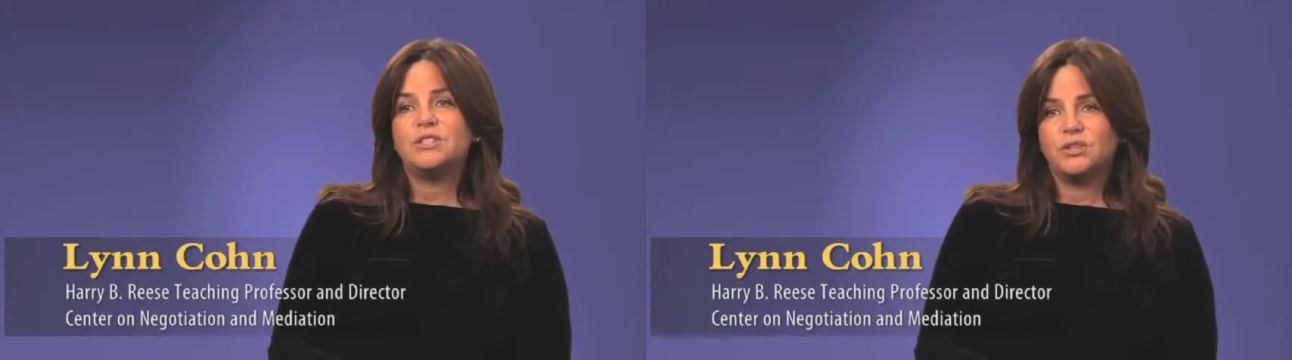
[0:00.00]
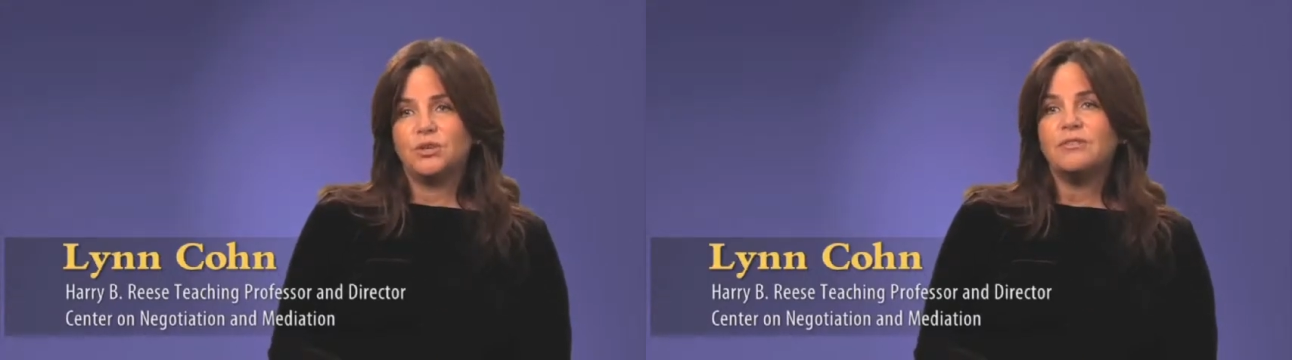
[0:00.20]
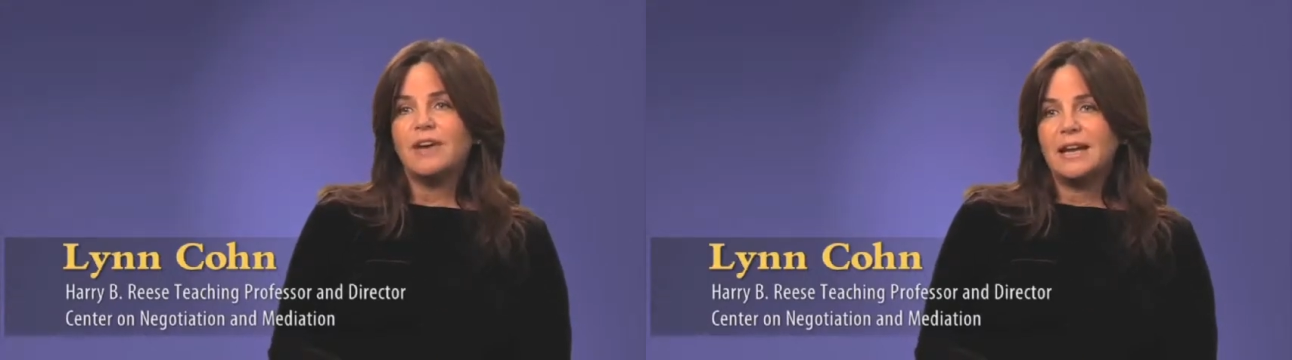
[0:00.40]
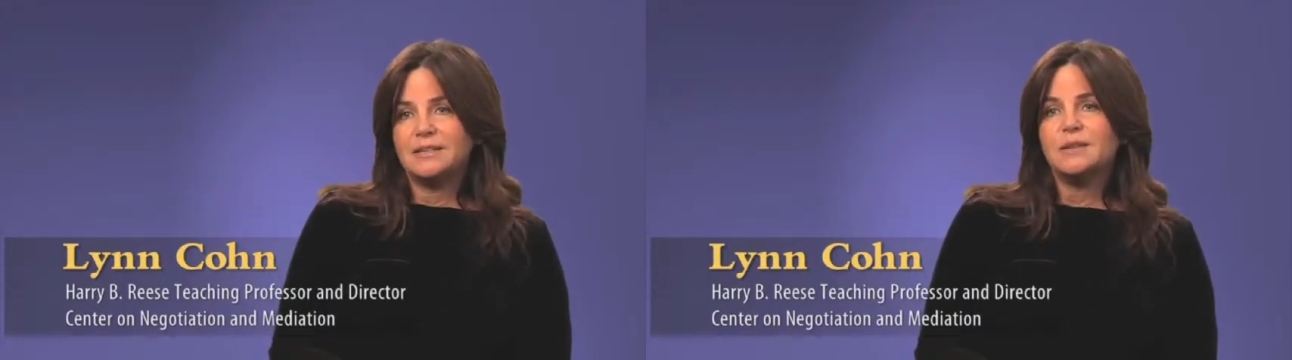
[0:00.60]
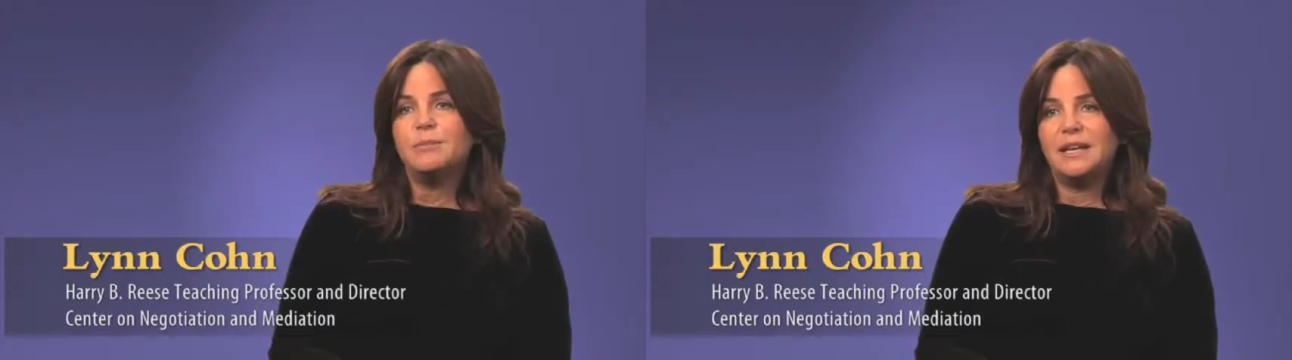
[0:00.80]
certified
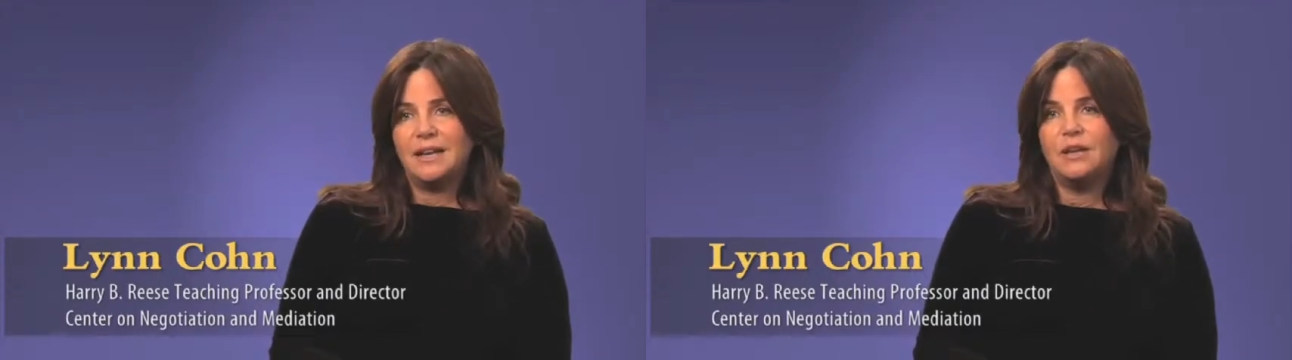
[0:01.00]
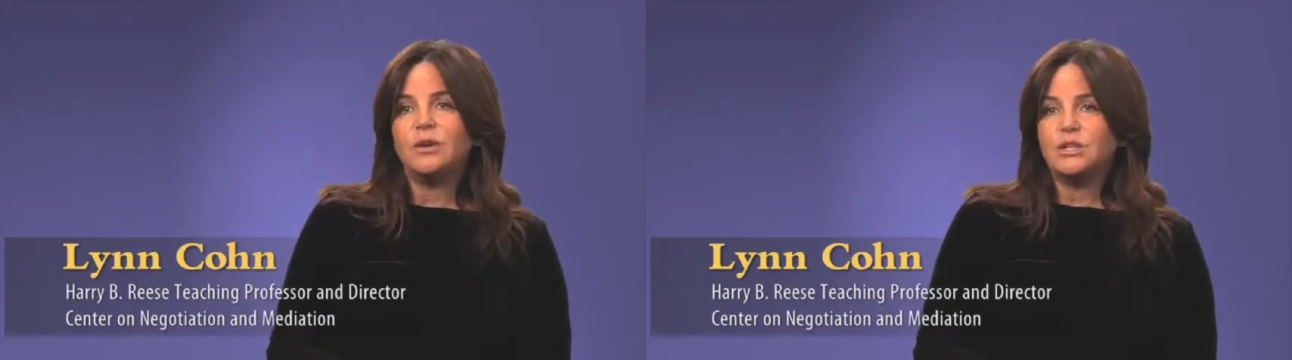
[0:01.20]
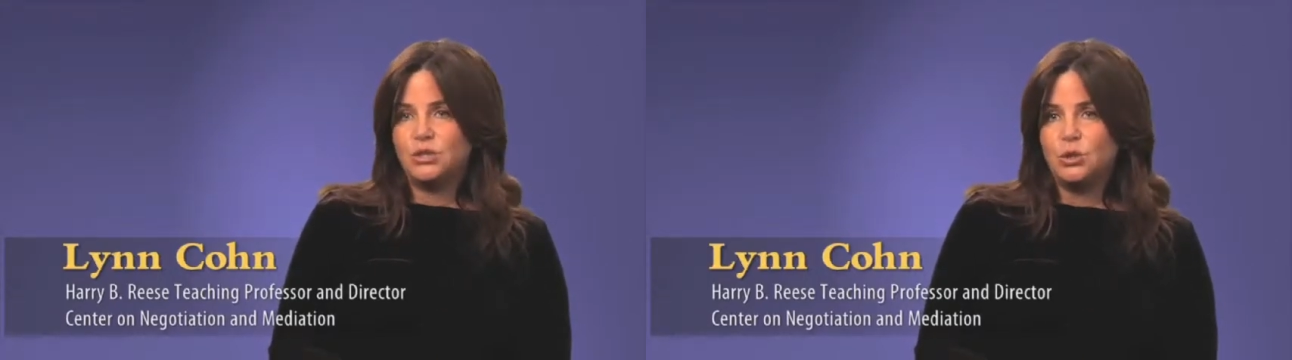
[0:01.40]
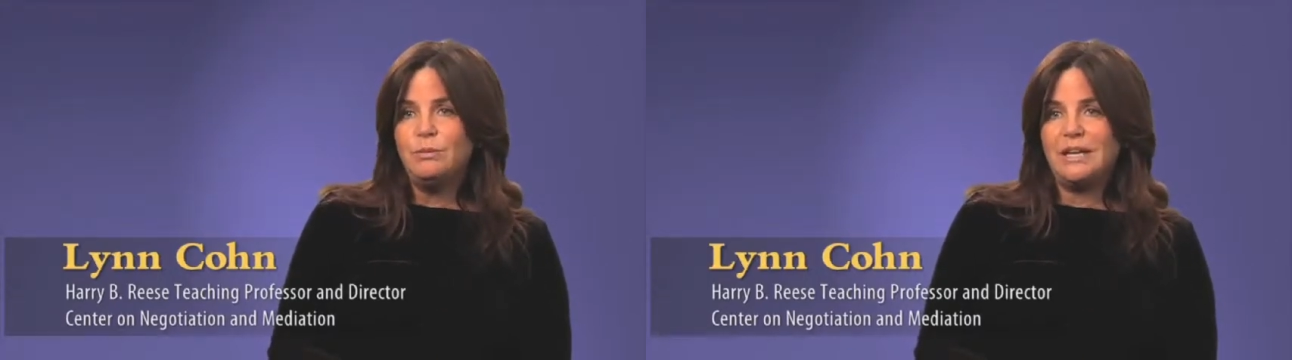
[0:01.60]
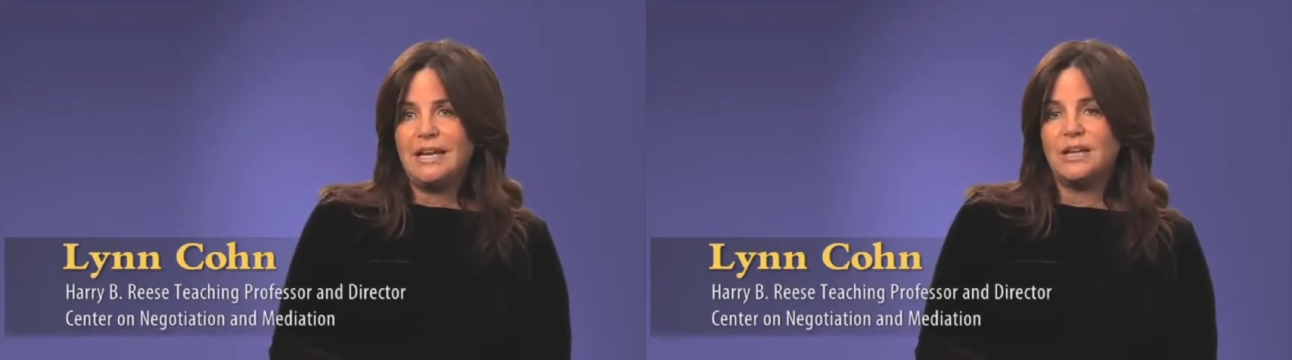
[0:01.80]
as a mediator and do
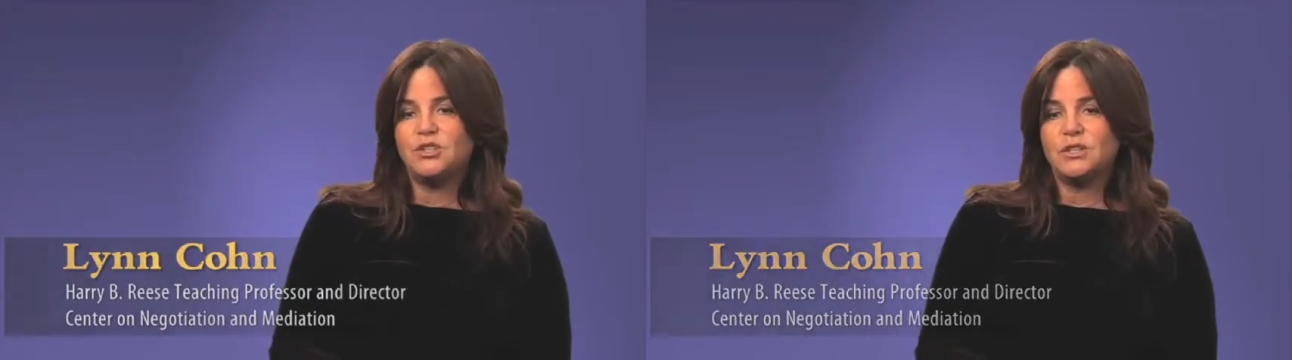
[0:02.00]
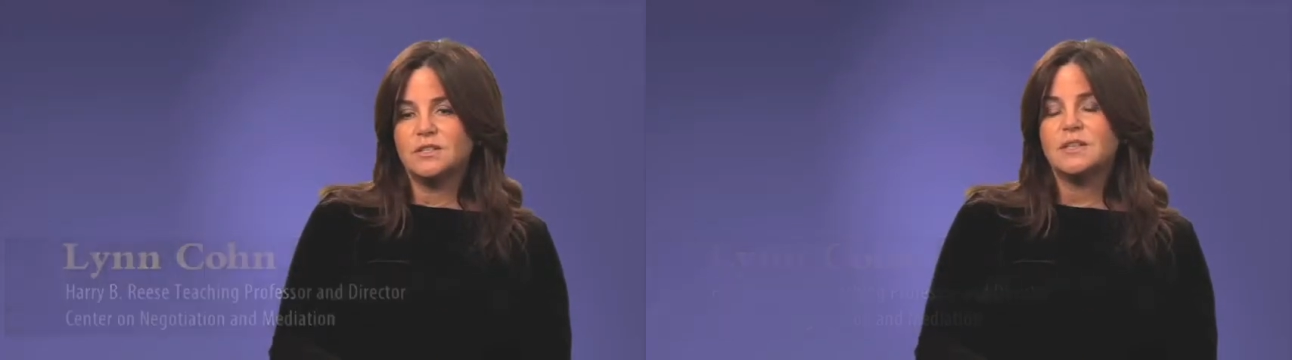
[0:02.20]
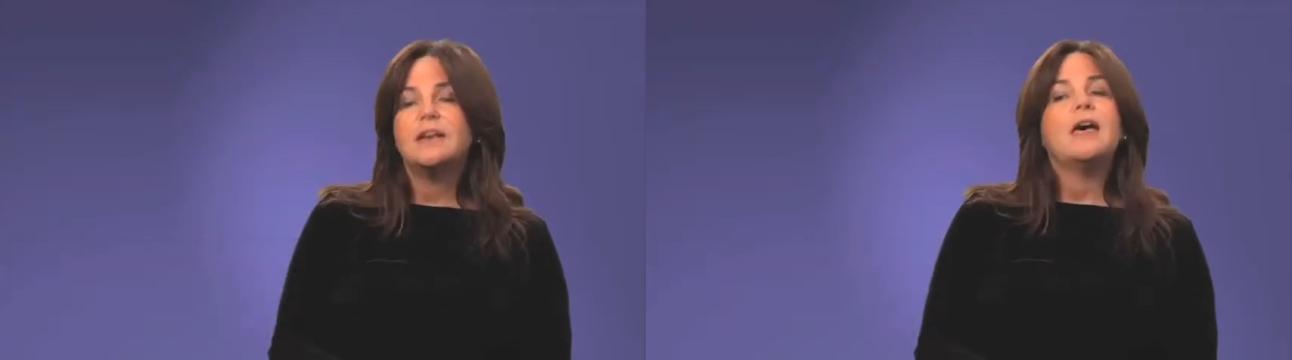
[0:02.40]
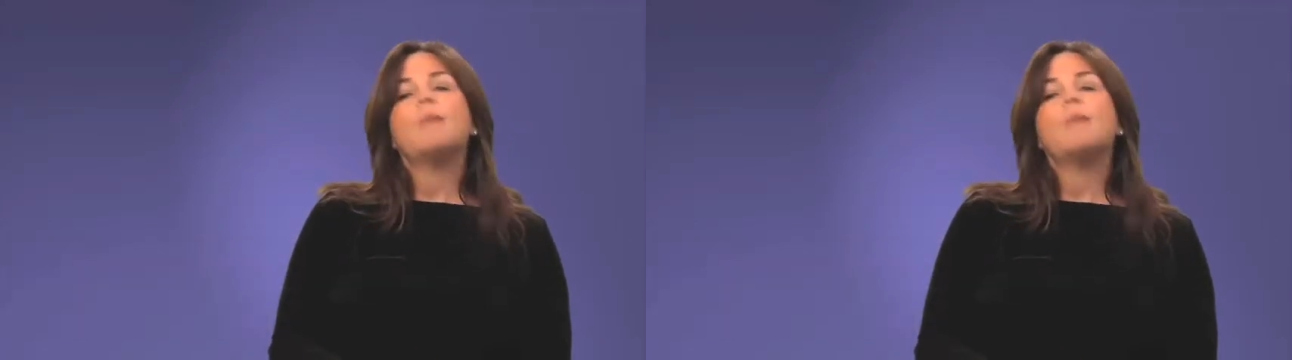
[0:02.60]
mediations,